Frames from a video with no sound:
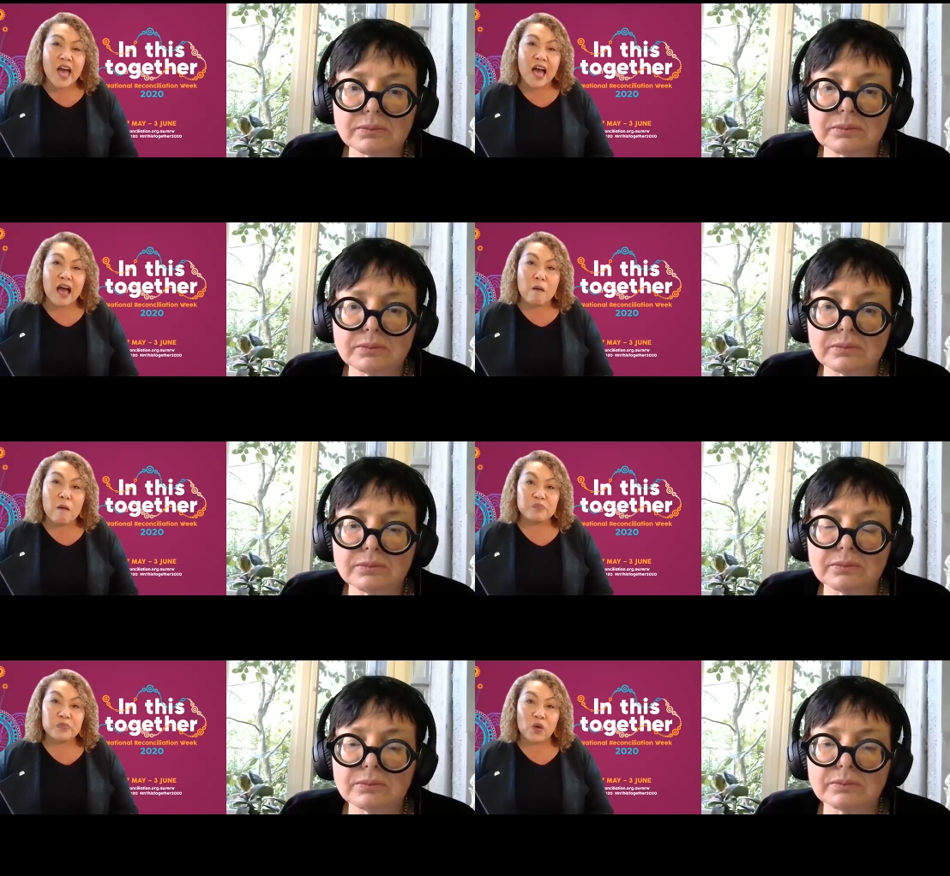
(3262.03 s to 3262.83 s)
Speaker 1: Um,
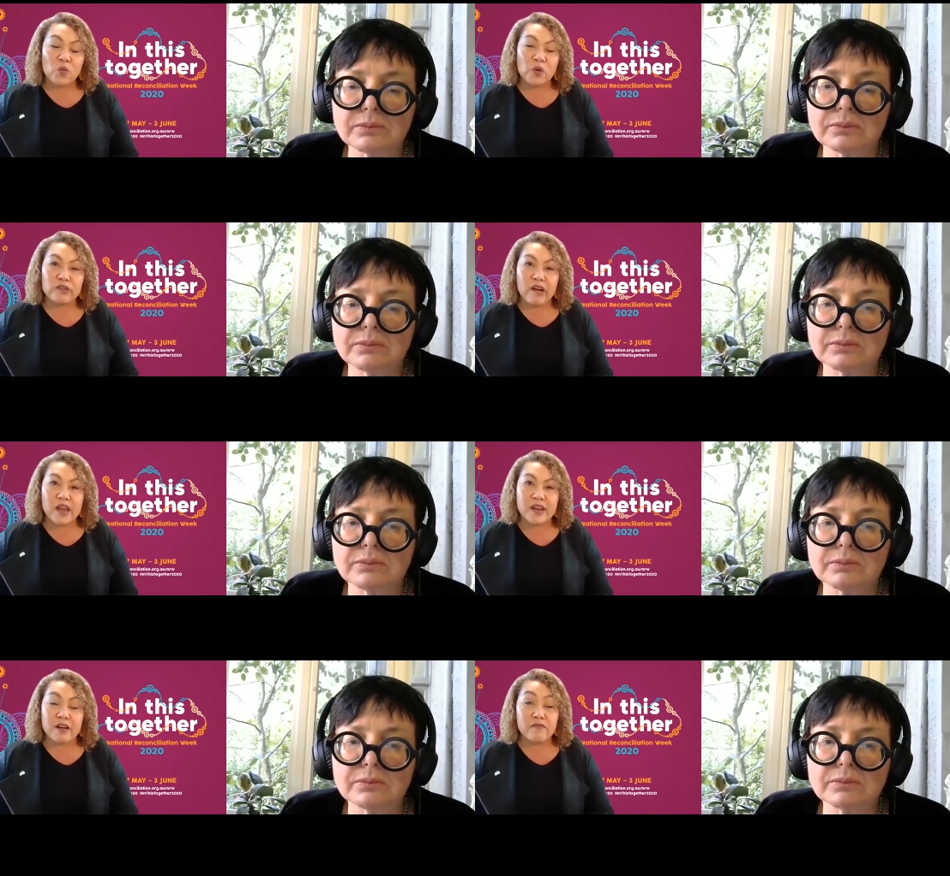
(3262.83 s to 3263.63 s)
we run
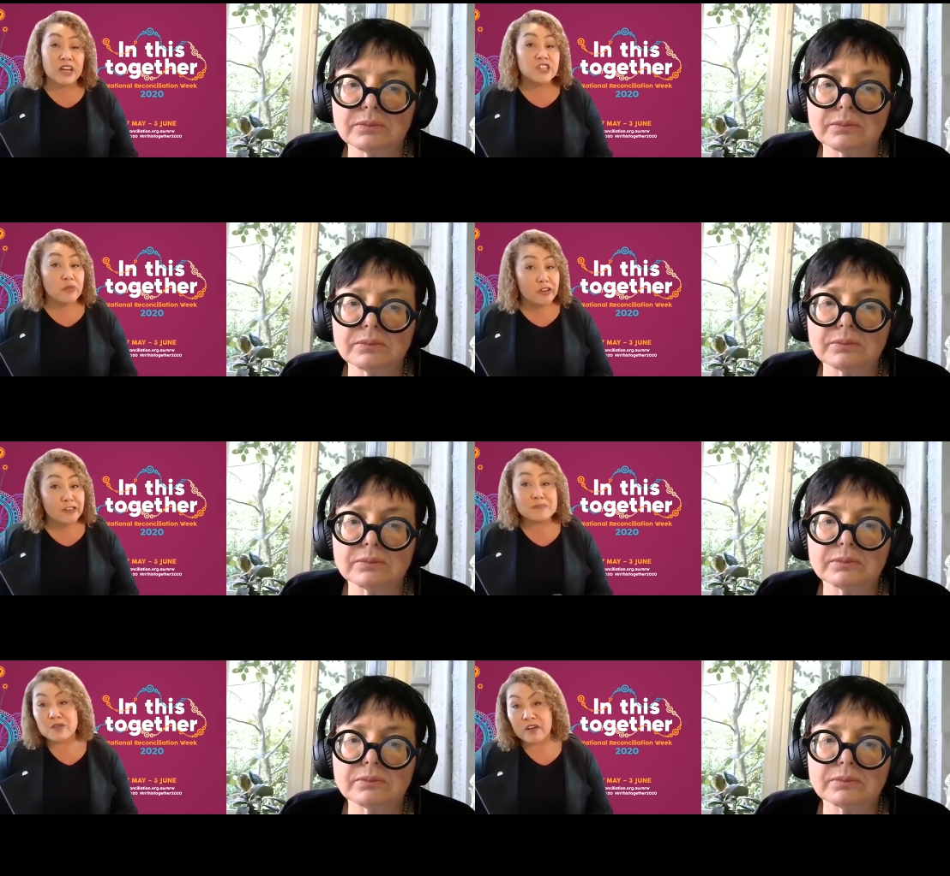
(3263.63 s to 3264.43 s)
a range of
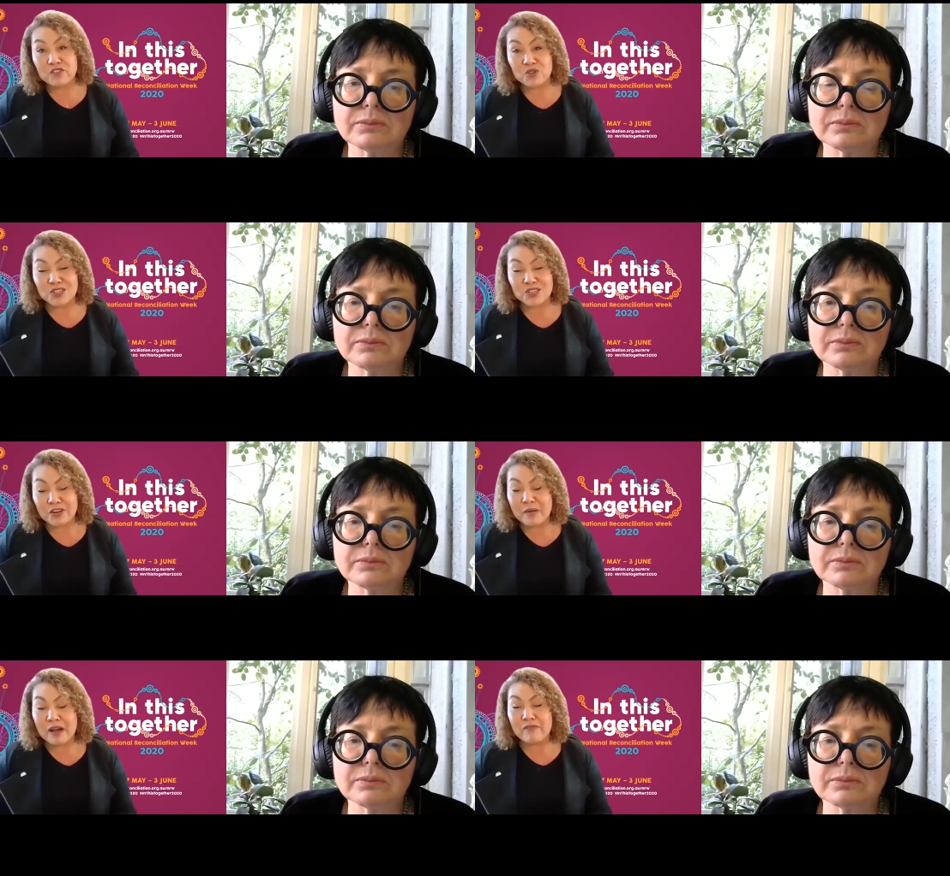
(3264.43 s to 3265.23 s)
programs, so I've talked a lot
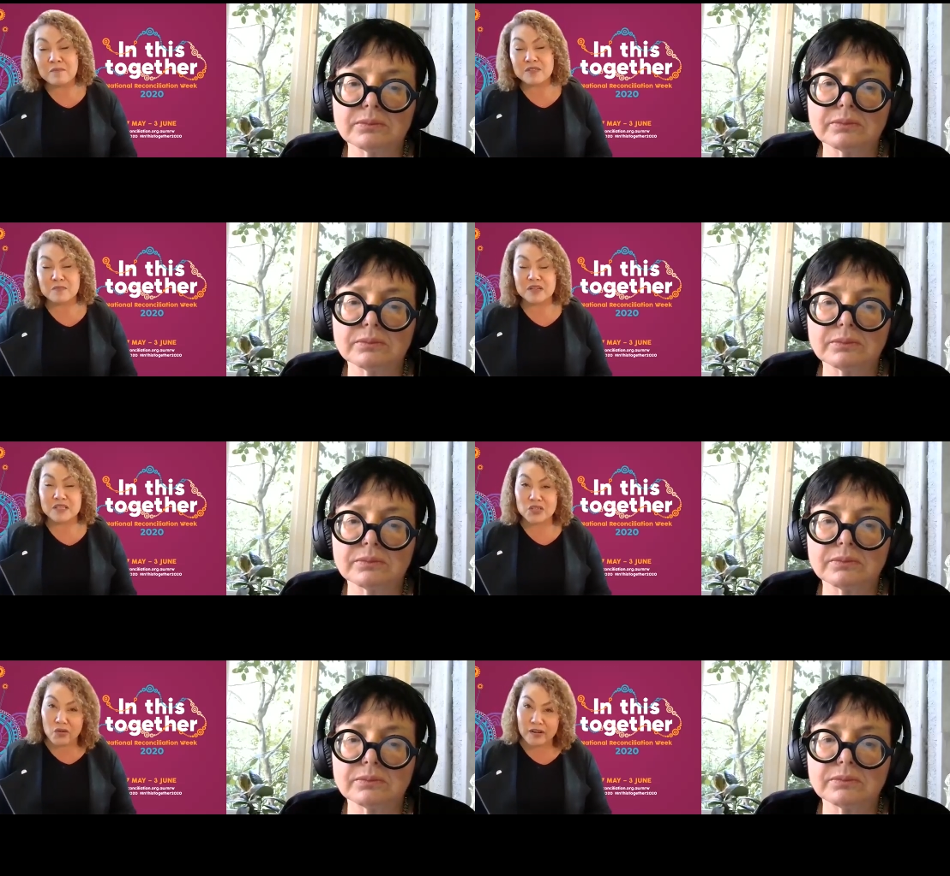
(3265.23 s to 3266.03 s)
about RAPs, but it's
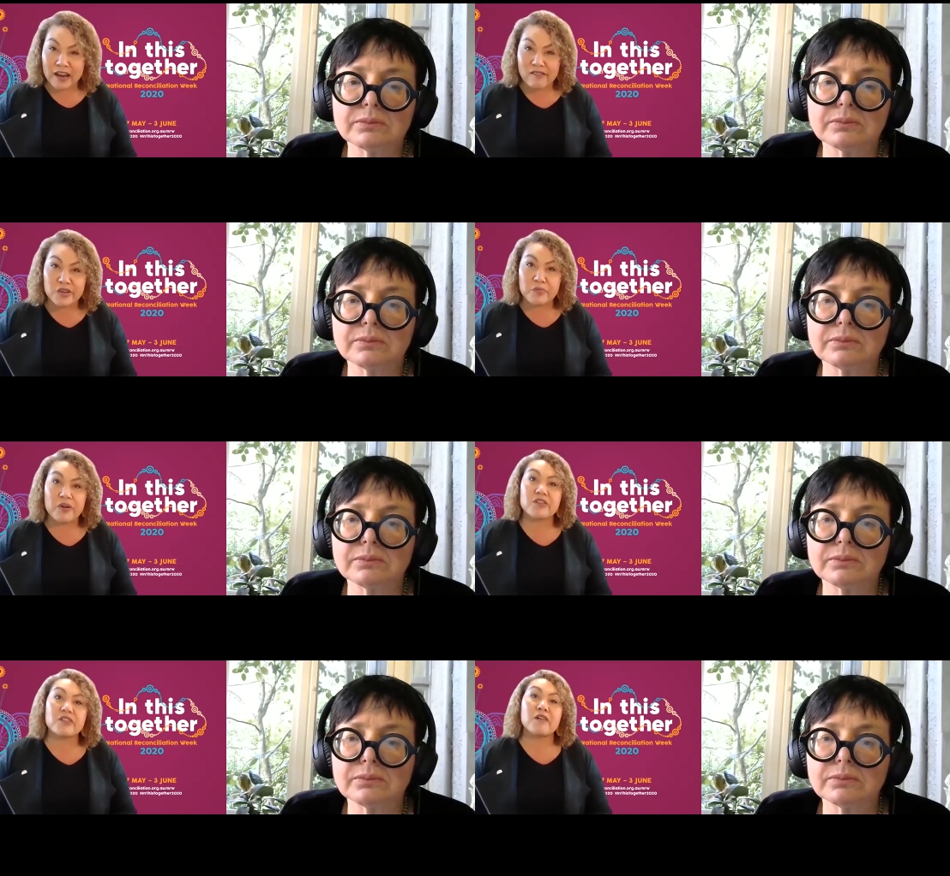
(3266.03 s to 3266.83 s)
not our only
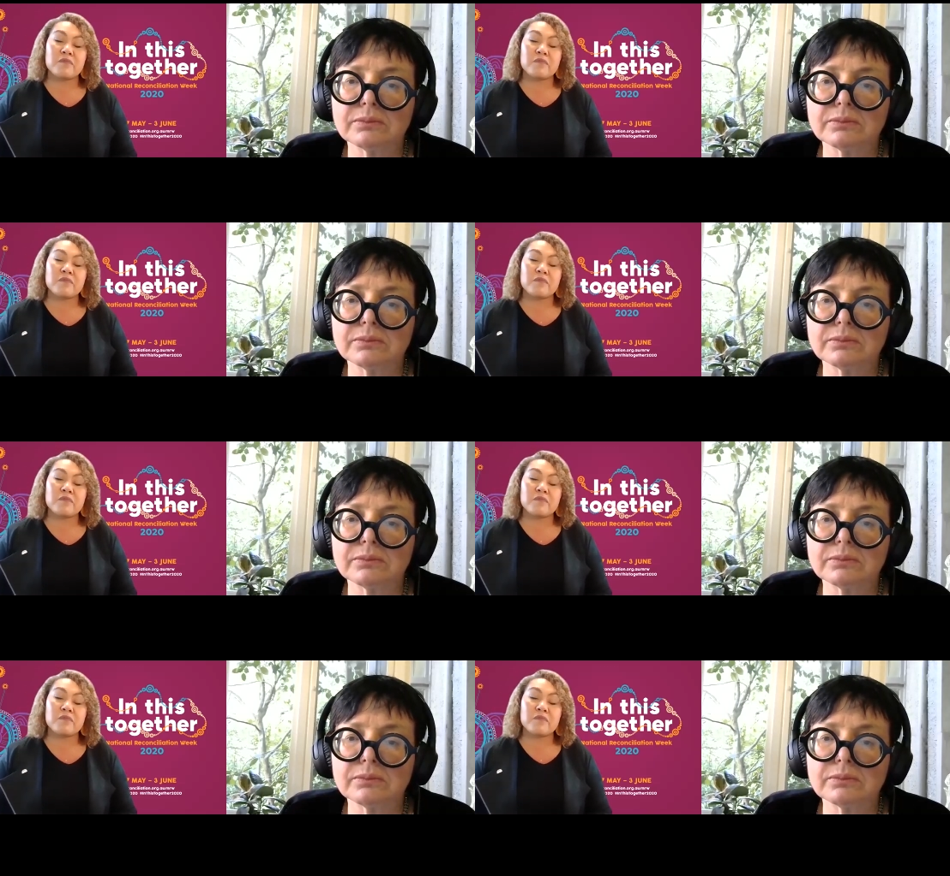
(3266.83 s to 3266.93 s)
program.